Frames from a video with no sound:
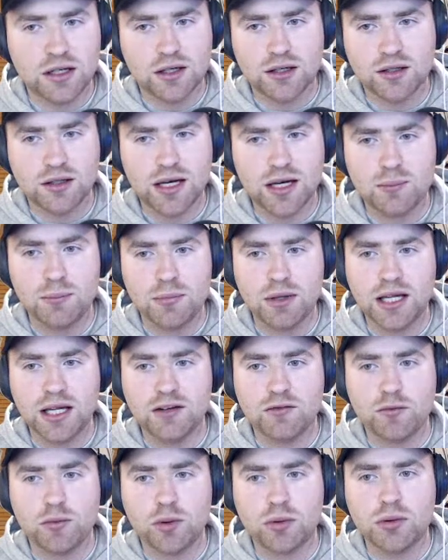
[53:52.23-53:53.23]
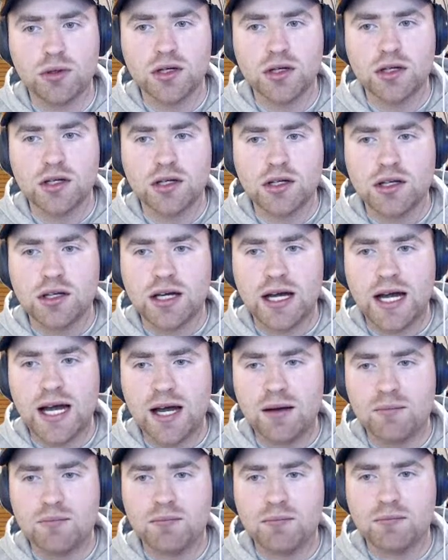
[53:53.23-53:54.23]
Unbelievable.
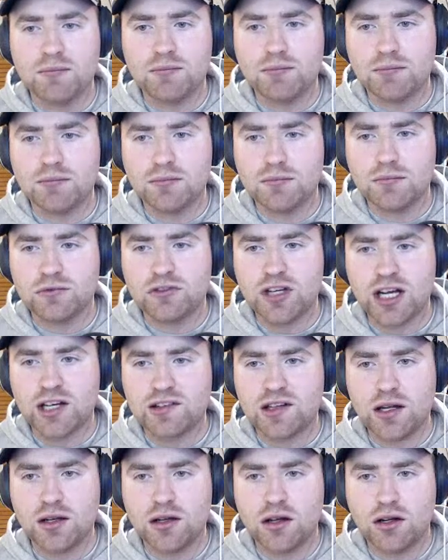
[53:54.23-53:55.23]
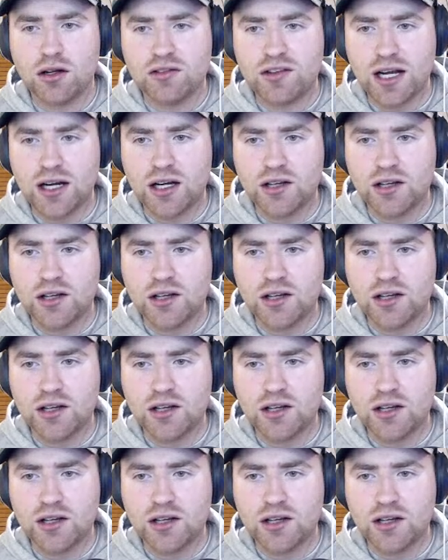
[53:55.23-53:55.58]
Jake Sutton, hot take.